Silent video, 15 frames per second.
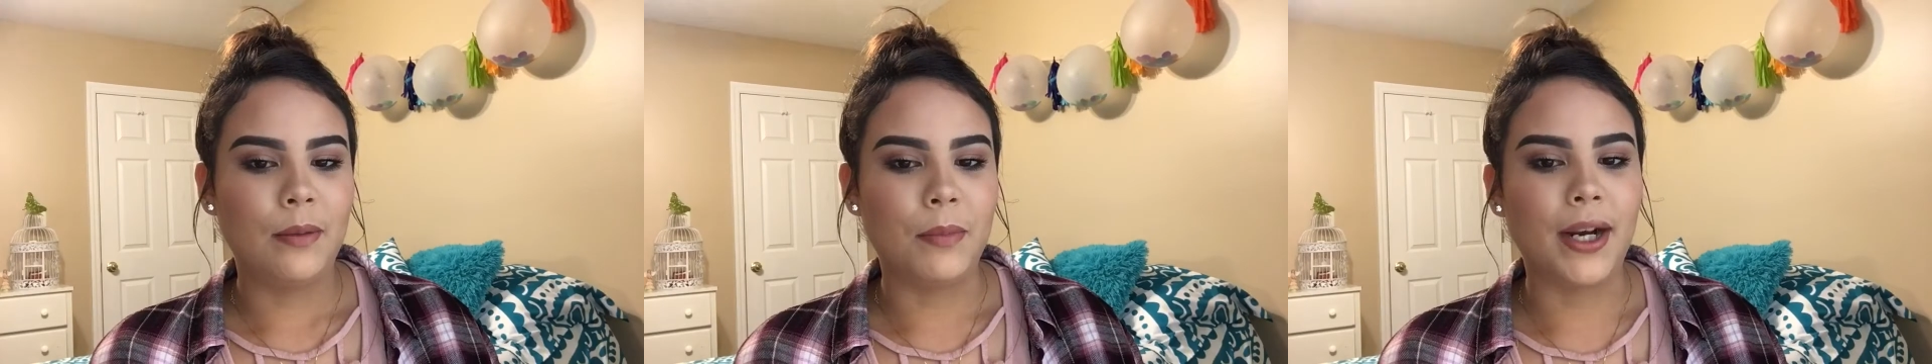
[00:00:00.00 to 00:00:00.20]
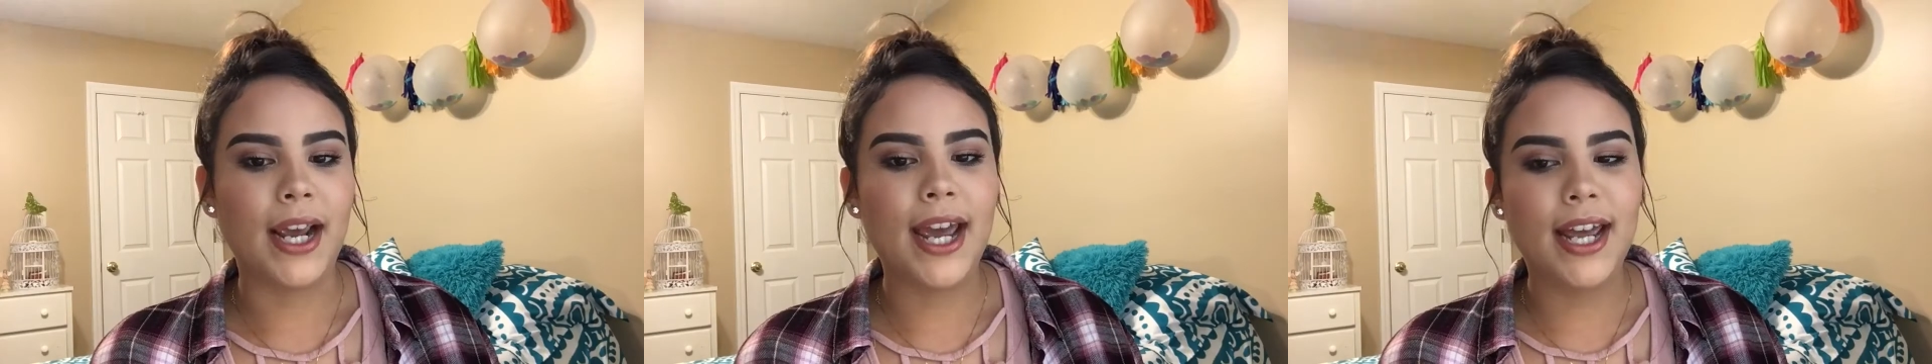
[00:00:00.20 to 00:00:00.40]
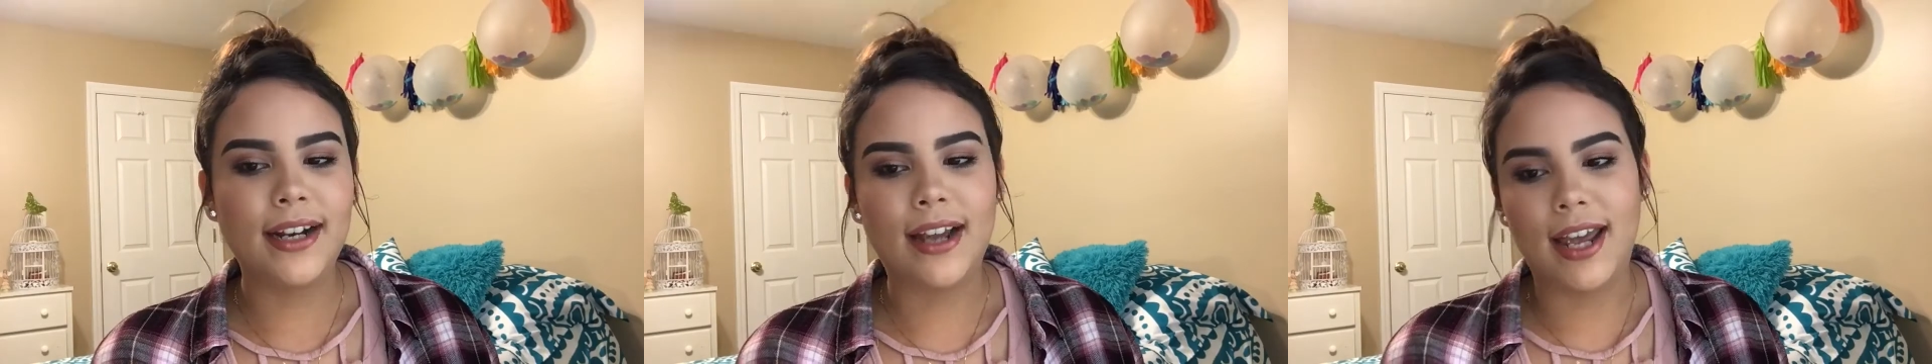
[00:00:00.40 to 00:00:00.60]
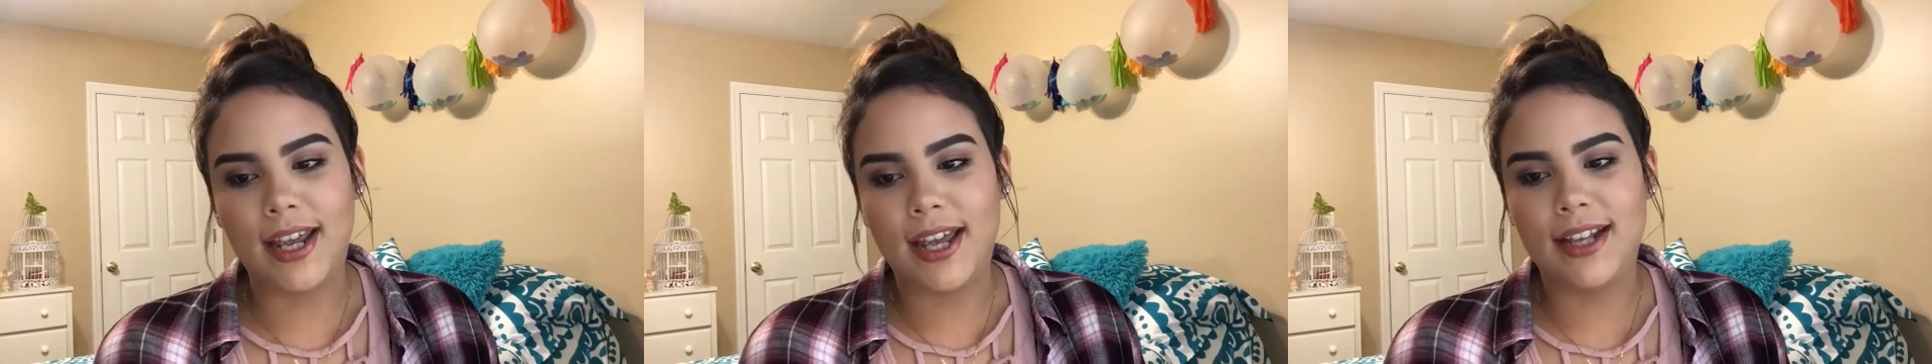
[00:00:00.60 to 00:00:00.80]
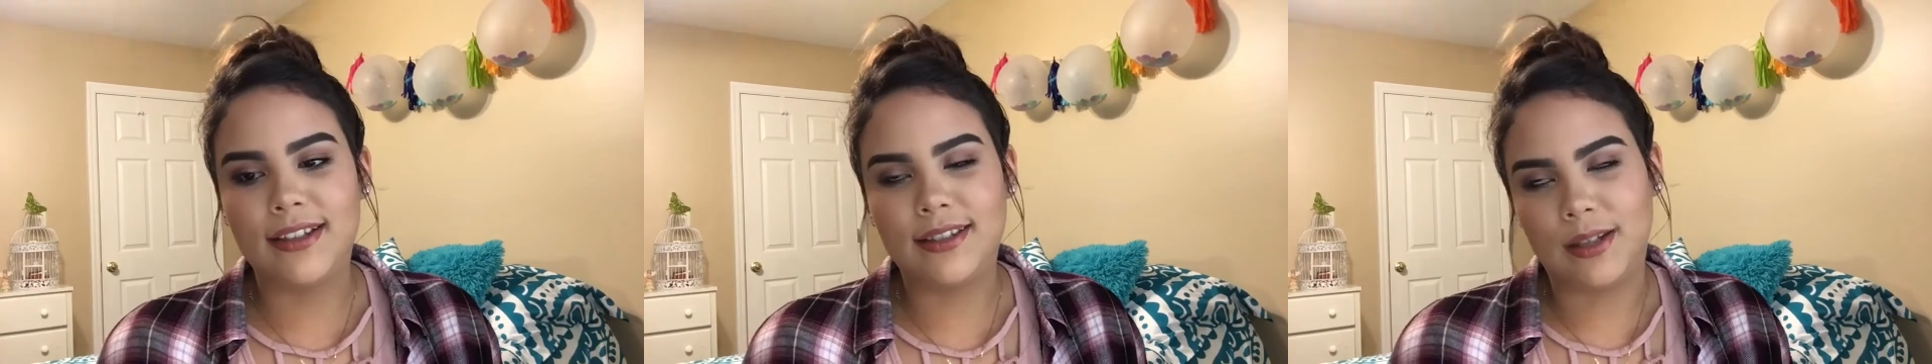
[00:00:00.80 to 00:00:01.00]
but I
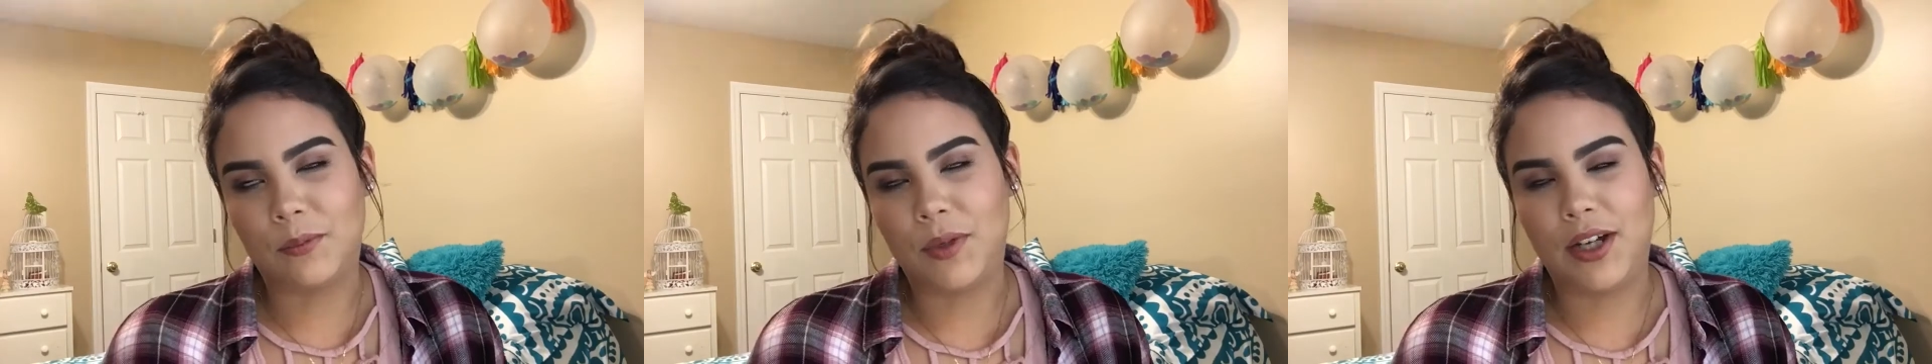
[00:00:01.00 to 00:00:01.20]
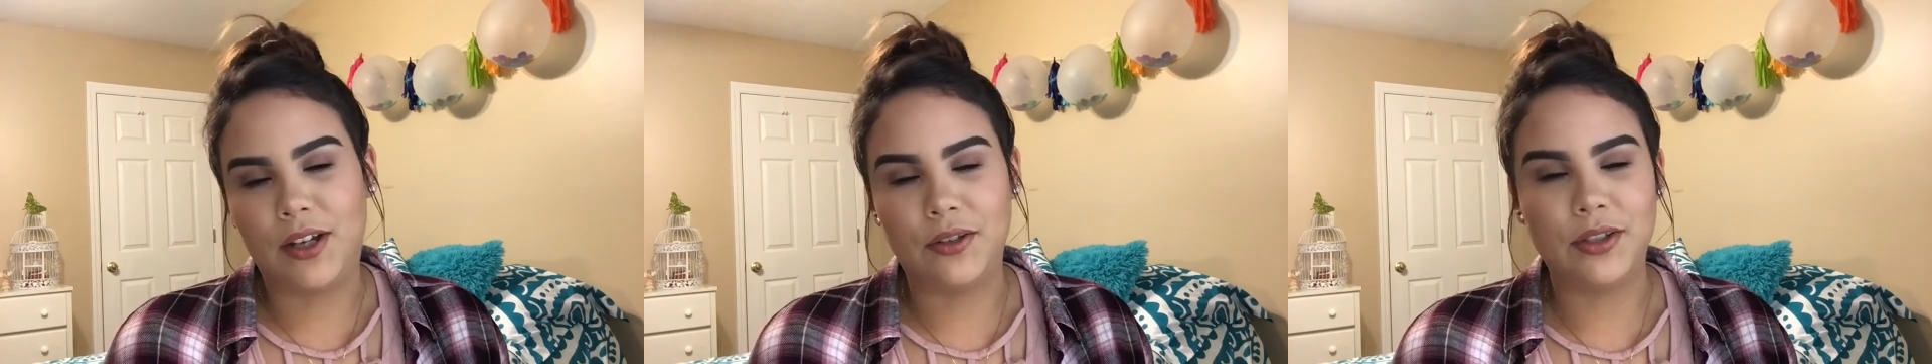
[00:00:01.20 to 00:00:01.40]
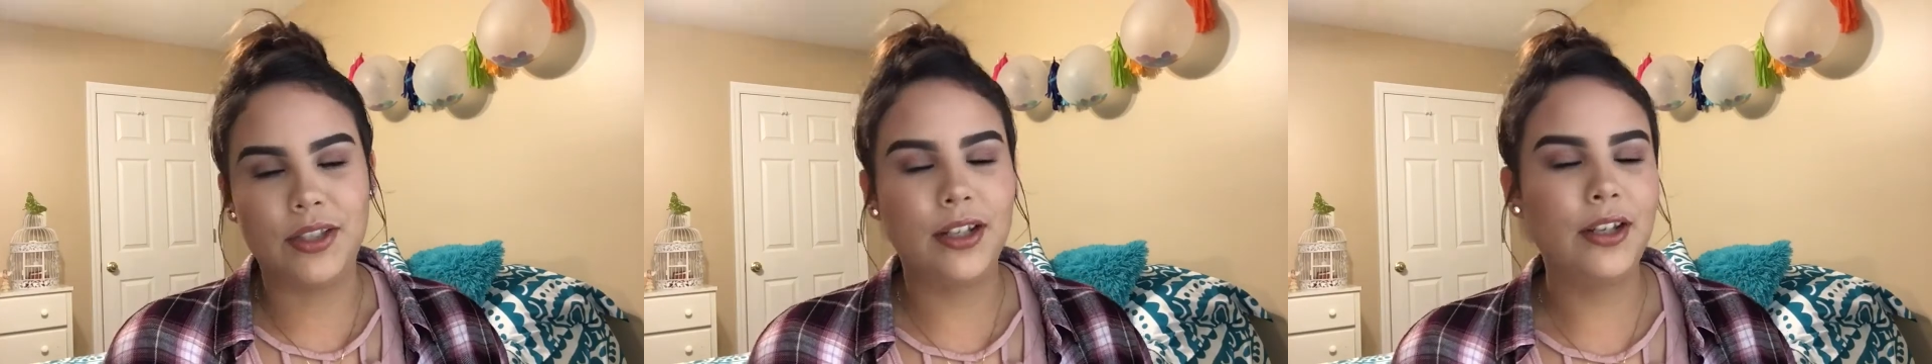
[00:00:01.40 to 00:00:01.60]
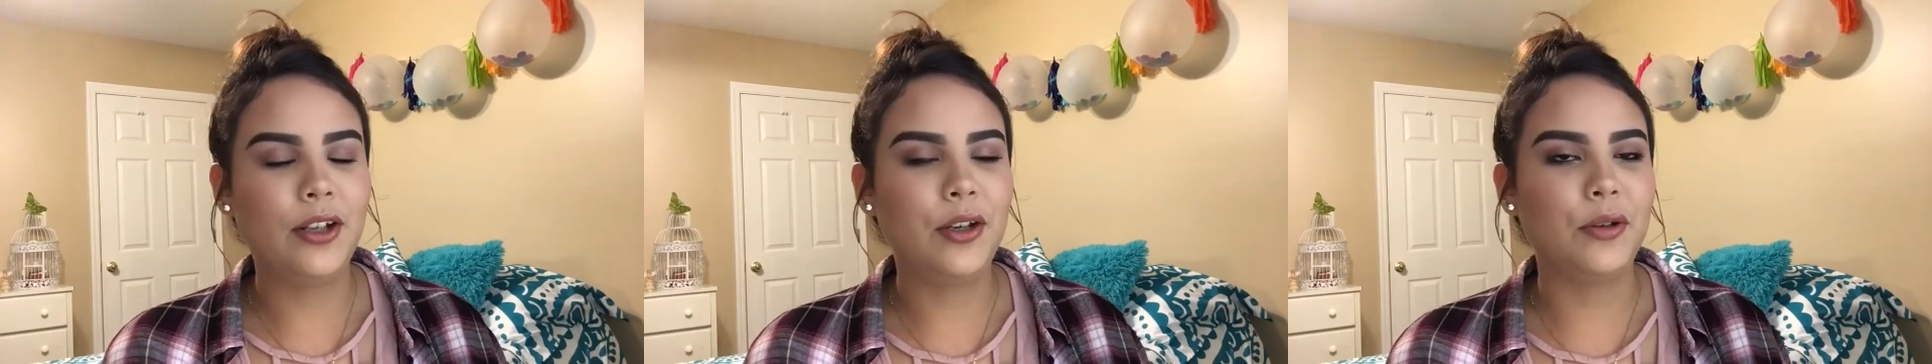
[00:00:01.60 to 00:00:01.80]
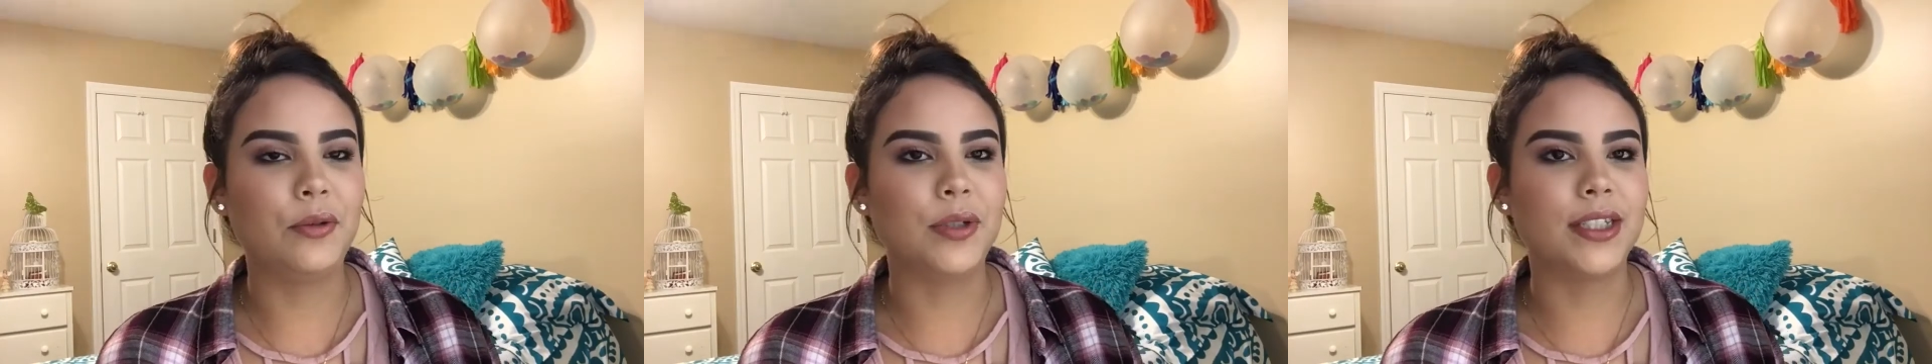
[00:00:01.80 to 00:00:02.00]
had someone else
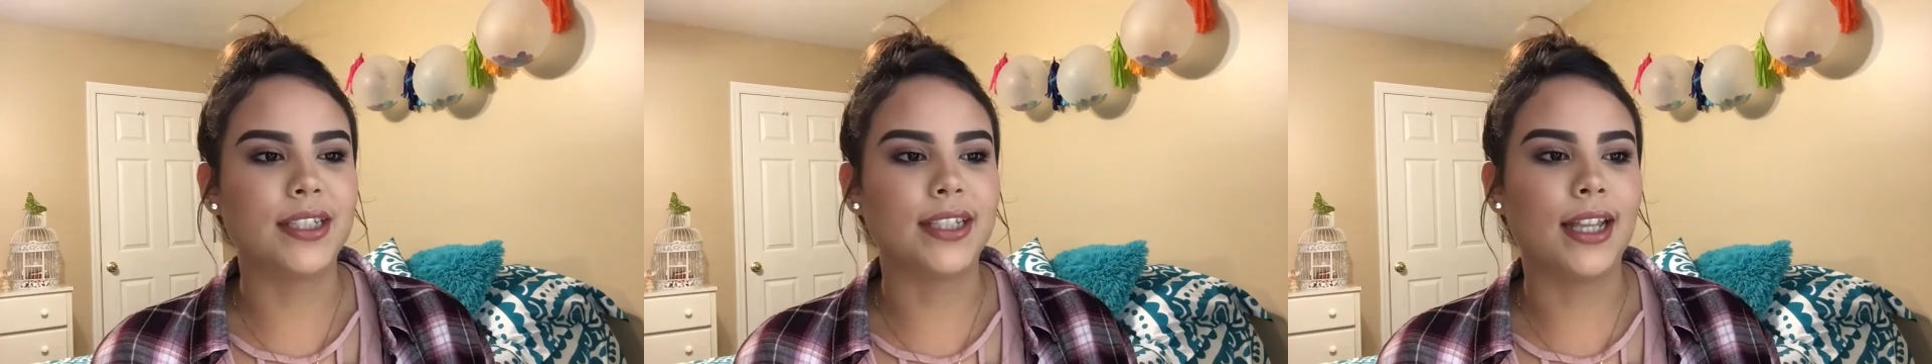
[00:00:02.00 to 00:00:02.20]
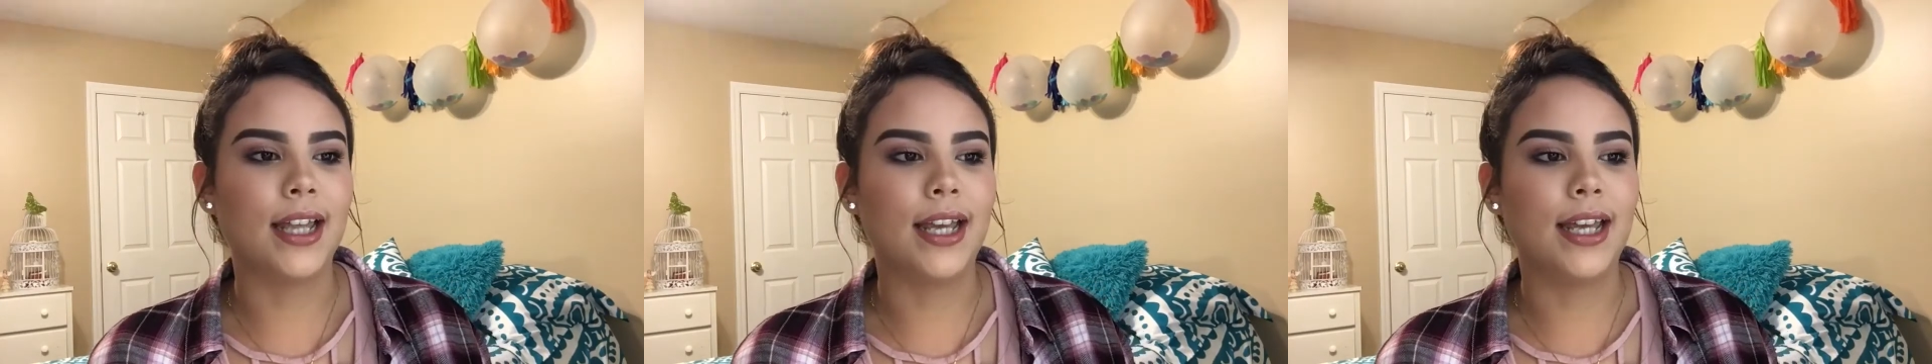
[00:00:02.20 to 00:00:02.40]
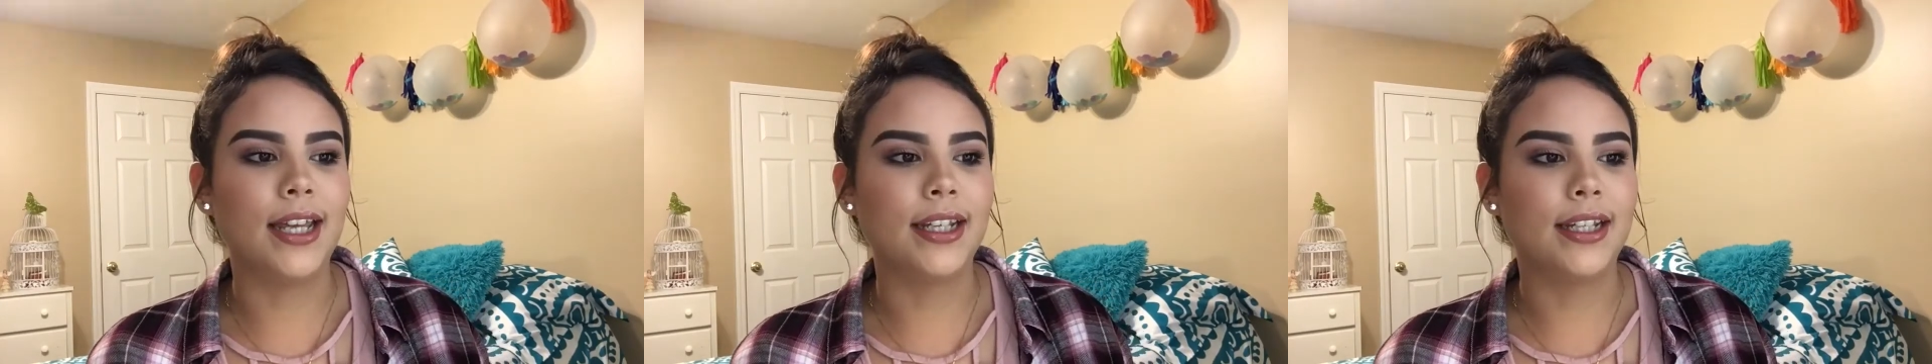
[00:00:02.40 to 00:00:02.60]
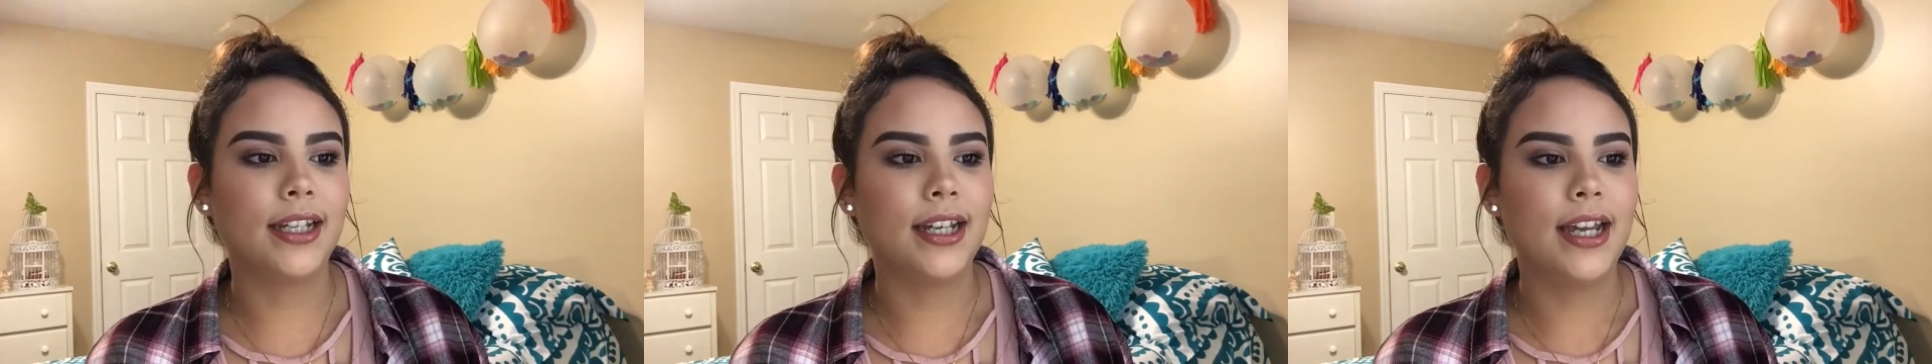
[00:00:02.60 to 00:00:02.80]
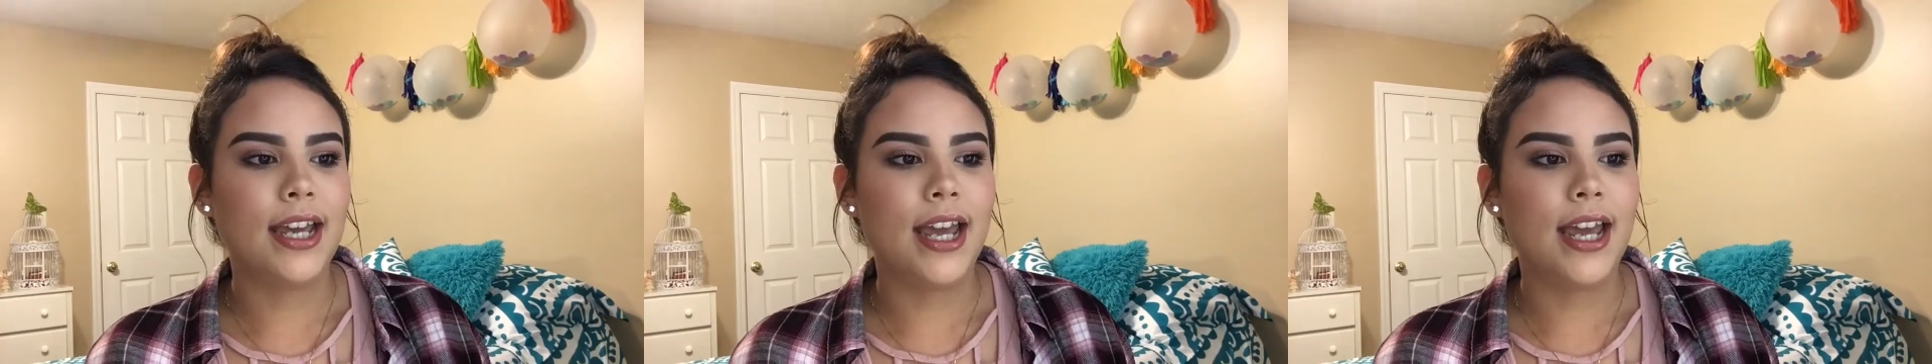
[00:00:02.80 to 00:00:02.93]
who was like,